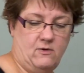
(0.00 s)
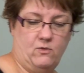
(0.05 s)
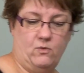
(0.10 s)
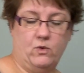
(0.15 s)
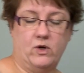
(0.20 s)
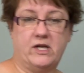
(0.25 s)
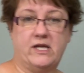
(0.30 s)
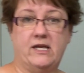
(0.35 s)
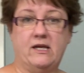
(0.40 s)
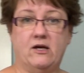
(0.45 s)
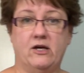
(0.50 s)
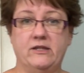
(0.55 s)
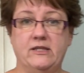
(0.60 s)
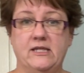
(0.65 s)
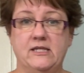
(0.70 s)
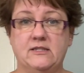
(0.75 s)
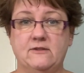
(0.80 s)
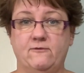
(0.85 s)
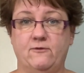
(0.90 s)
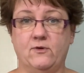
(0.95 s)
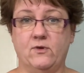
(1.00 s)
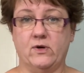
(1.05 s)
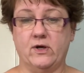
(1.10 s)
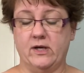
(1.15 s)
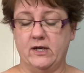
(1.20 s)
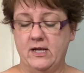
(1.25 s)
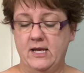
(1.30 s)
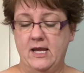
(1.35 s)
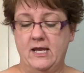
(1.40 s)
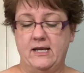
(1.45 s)
working on these
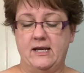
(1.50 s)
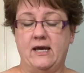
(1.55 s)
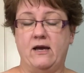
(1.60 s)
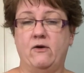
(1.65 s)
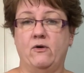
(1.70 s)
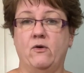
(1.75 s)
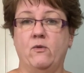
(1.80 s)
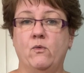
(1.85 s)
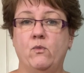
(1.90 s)
four. Now,